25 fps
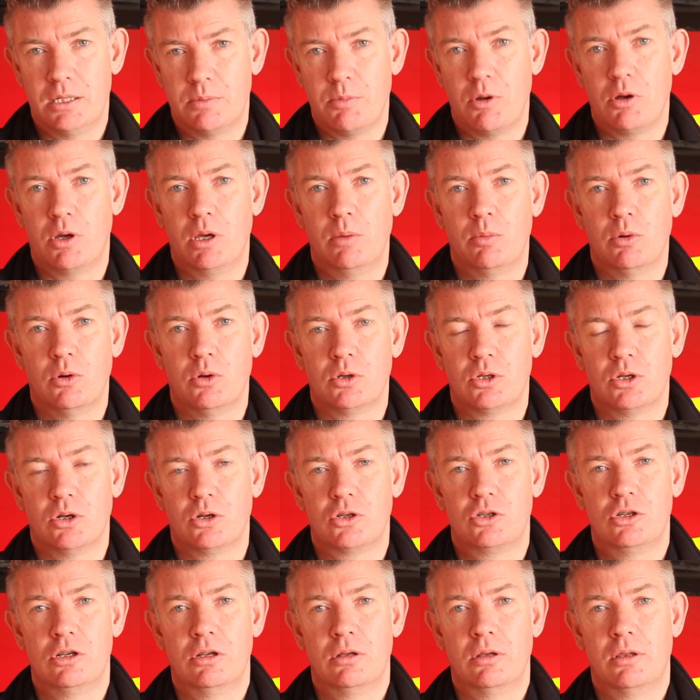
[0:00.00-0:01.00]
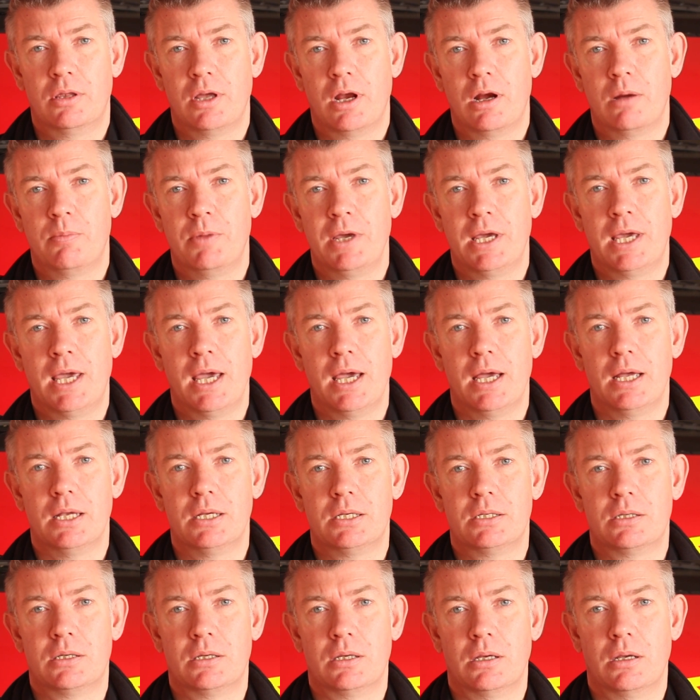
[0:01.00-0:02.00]
Smokey Paws Oxygen Therapy
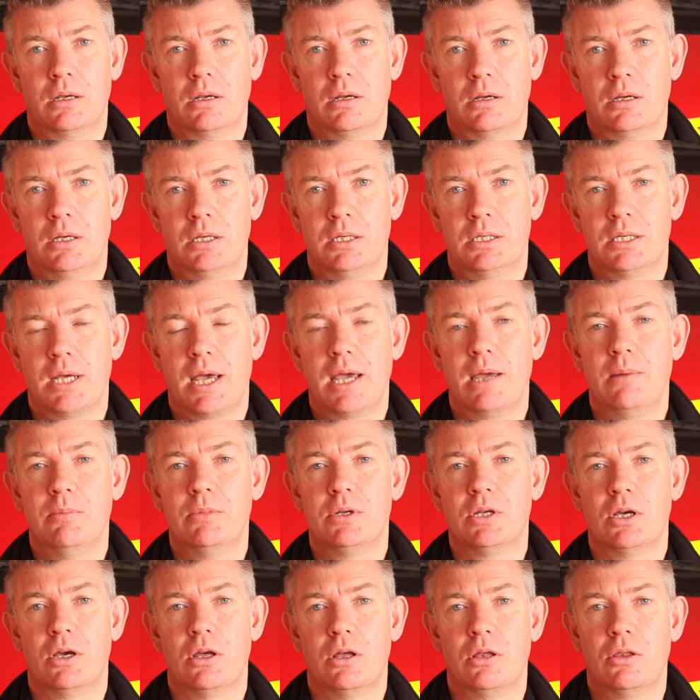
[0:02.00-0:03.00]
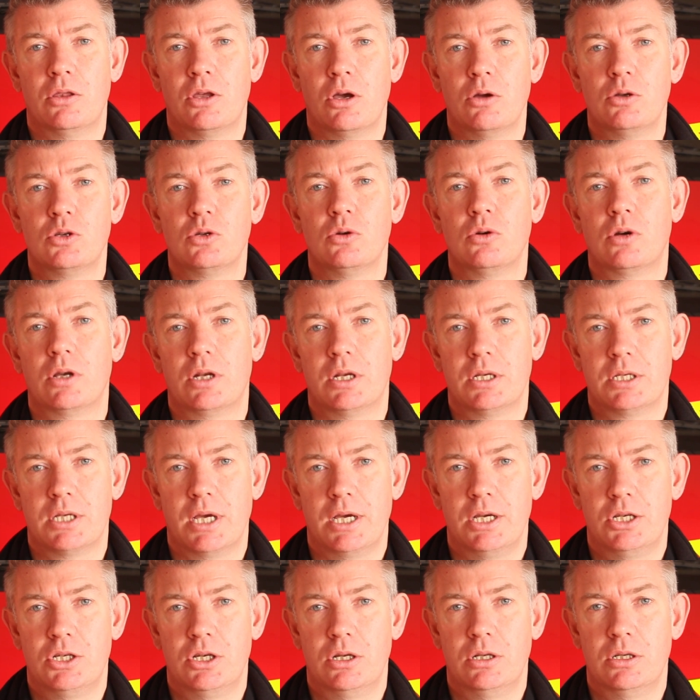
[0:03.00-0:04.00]
Kits is aimed at those
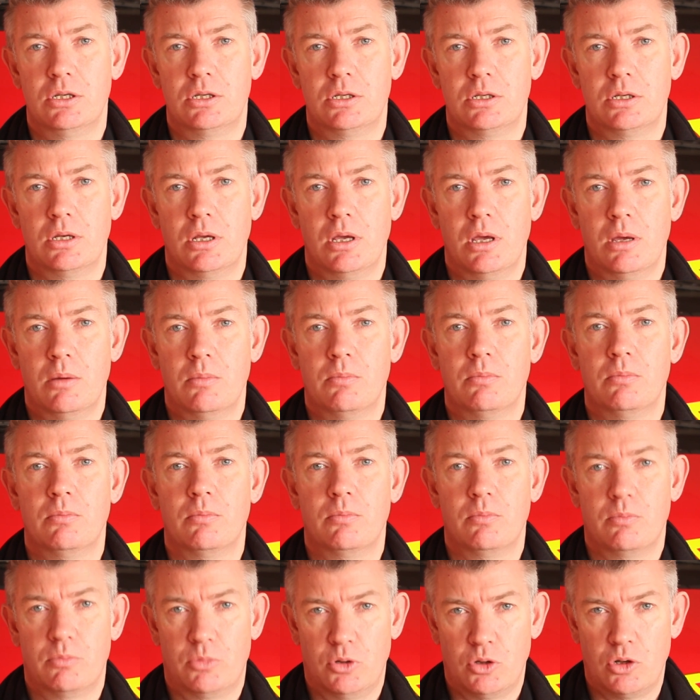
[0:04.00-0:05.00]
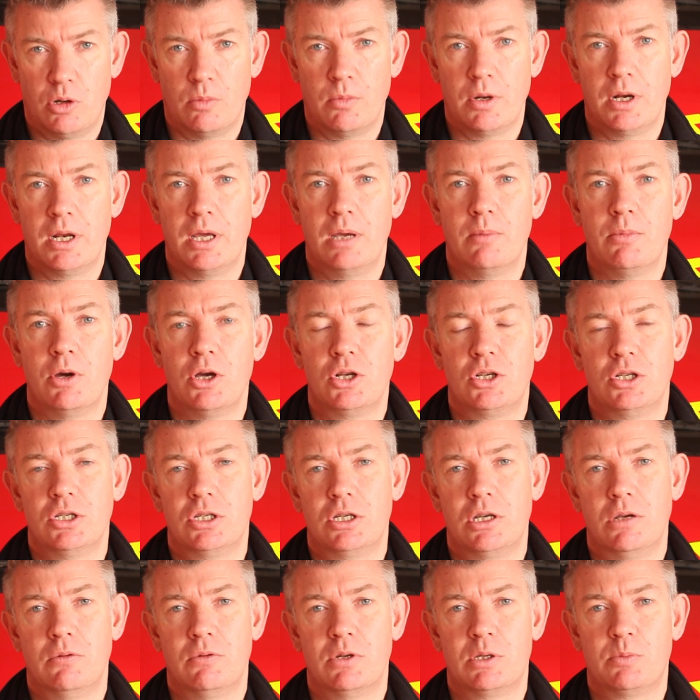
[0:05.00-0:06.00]
organisations, predominantly
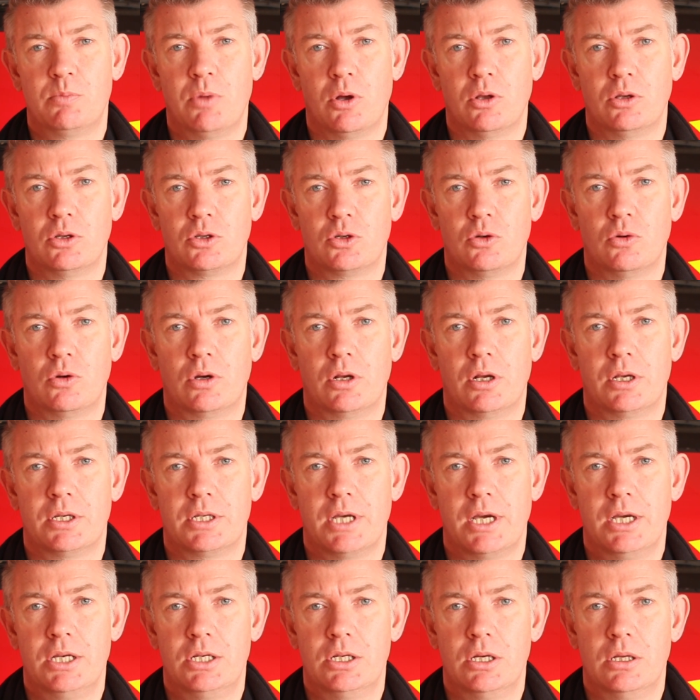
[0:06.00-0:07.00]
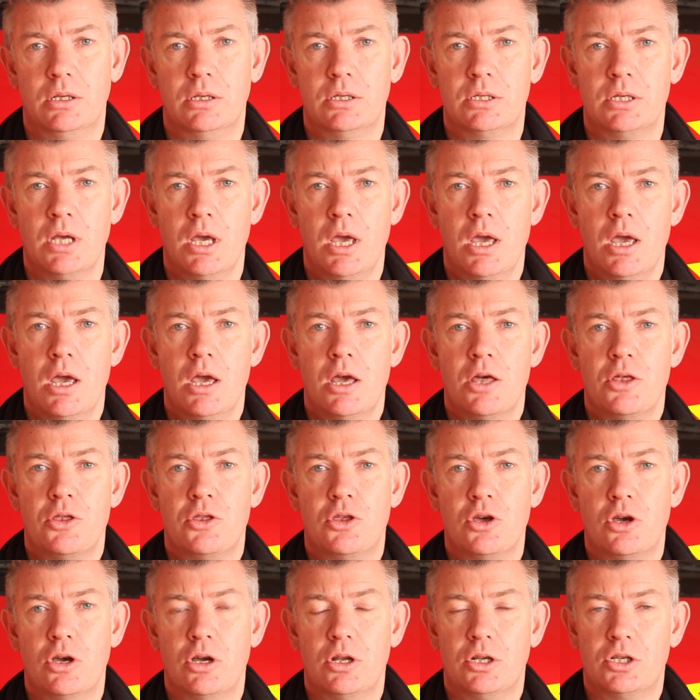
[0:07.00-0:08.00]
emergency response organisations,
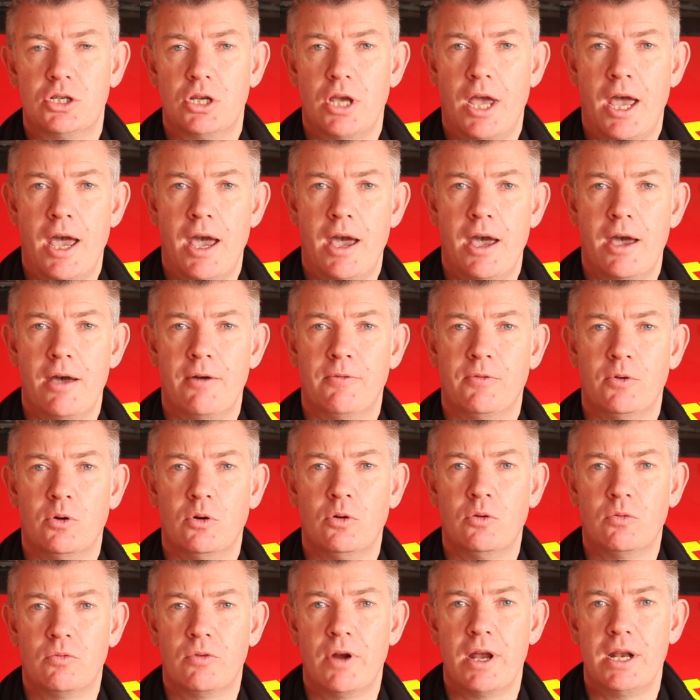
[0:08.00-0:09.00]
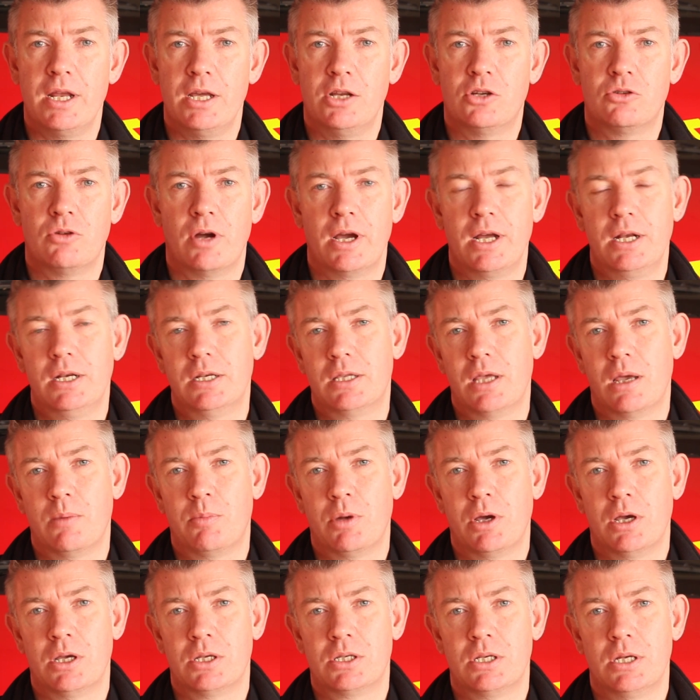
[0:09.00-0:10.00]
that have already trained their
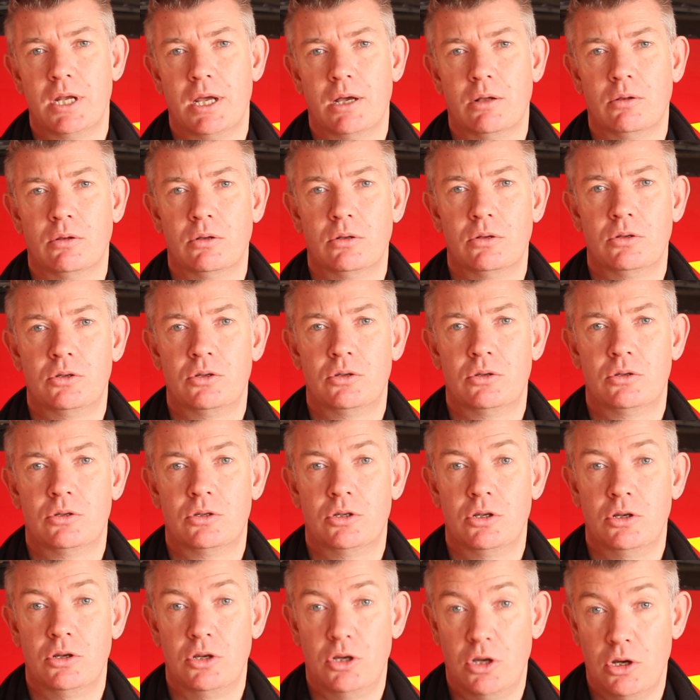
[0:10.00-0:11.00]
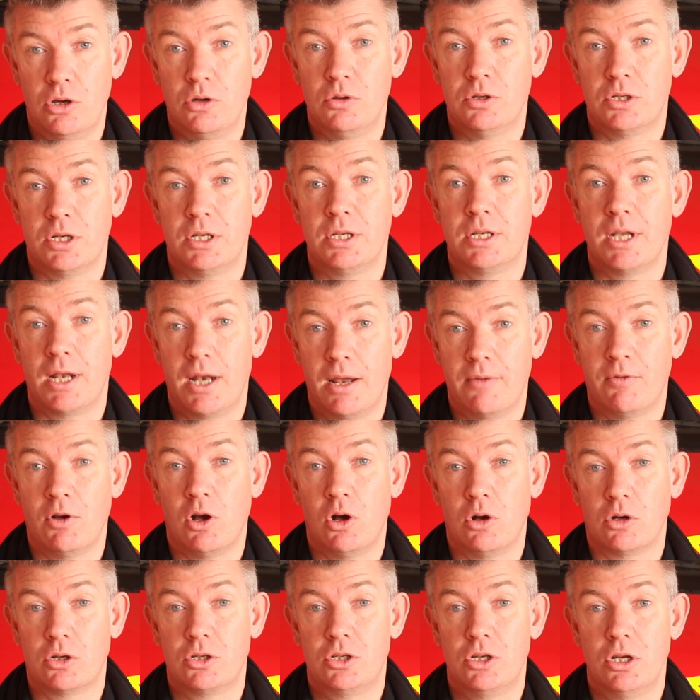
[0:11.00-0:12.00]
personnel to use and
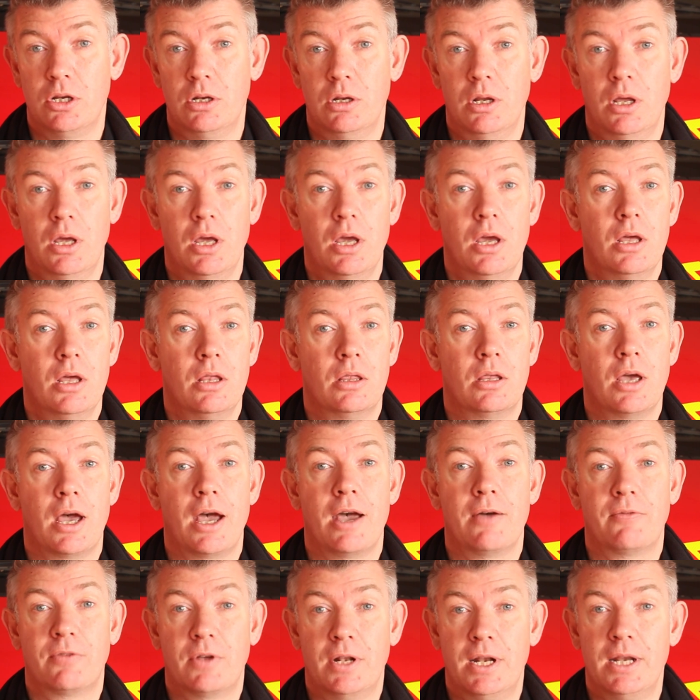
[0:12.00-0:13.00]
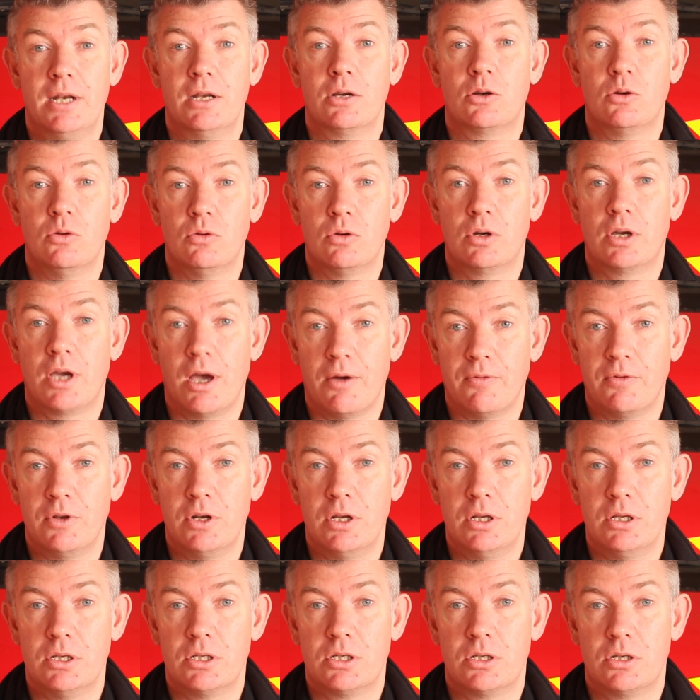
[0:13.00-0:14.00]
deliver oxygen, that have clinical
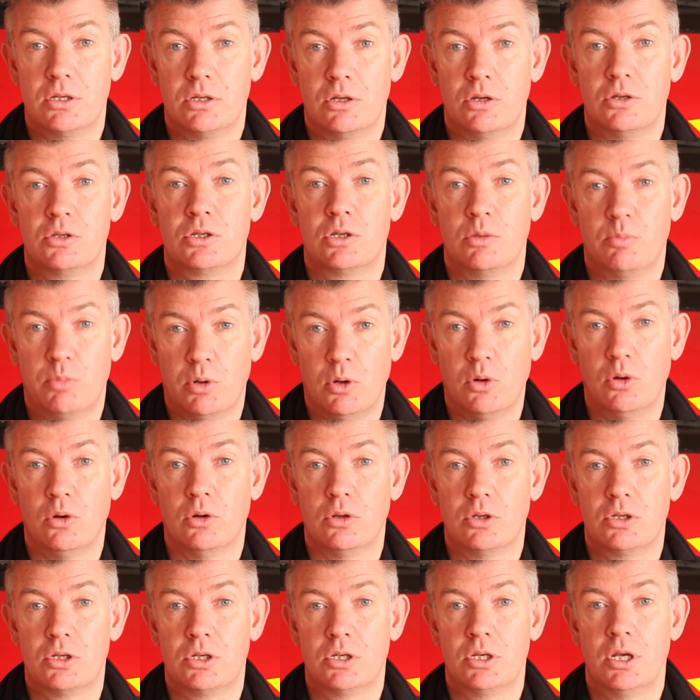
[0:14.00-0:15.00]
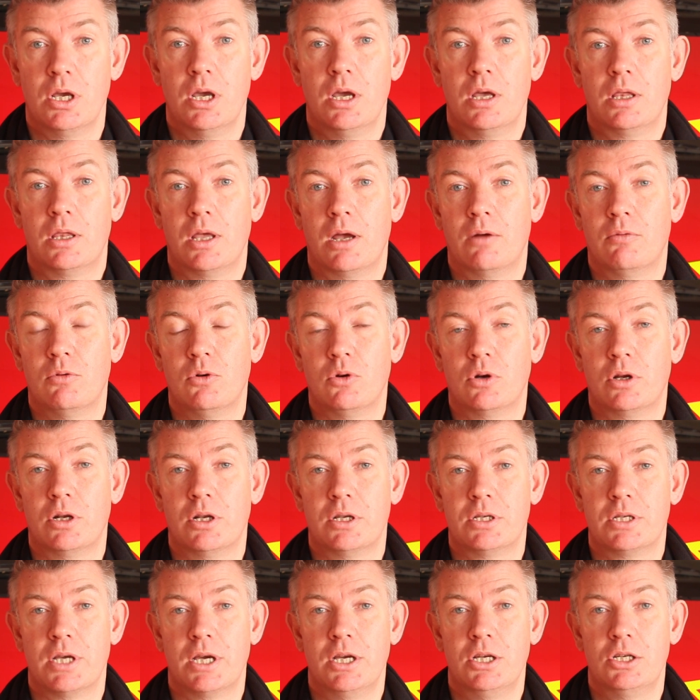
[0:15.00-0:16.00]
governance that supports their
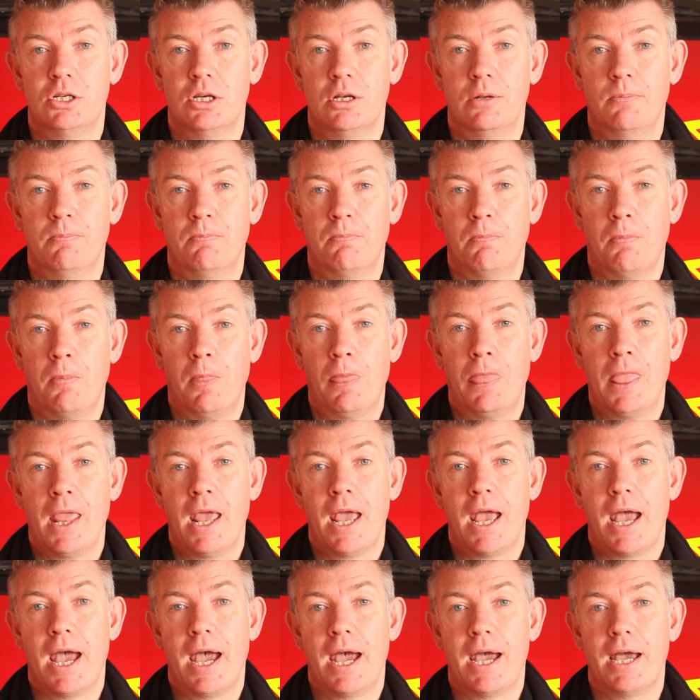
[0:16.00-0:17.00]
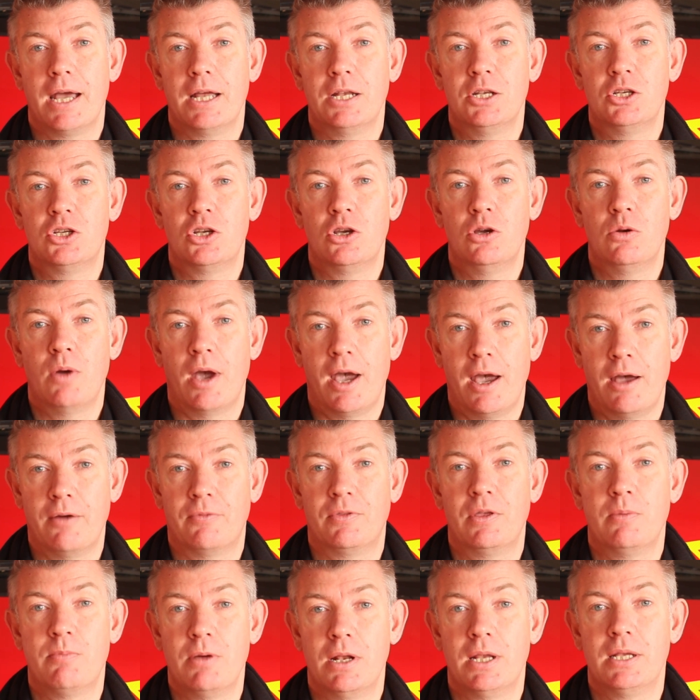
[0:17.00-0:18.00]
organisation, and who
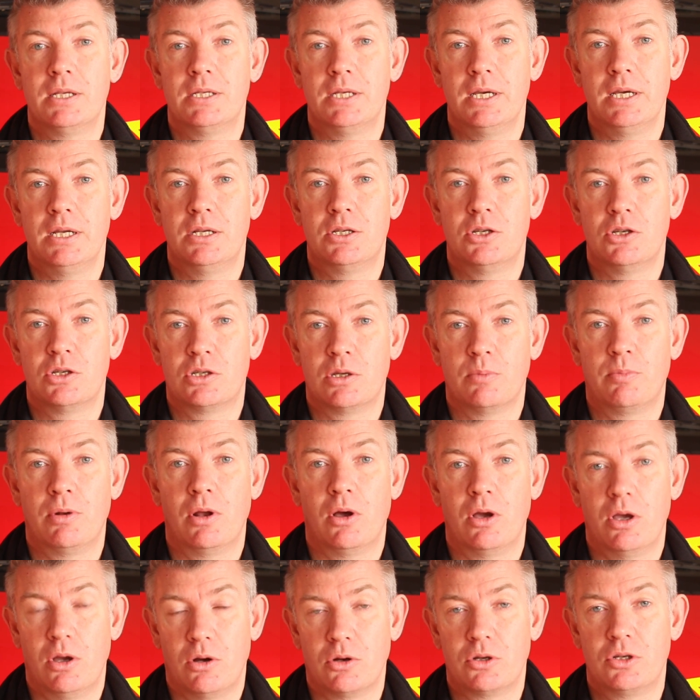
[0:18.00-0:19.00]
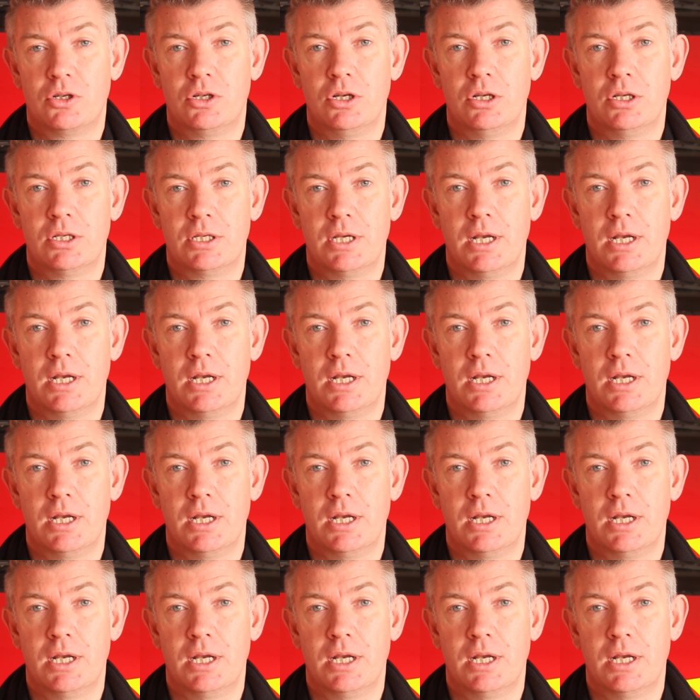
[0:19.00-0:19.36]
have the ability to supply oxygen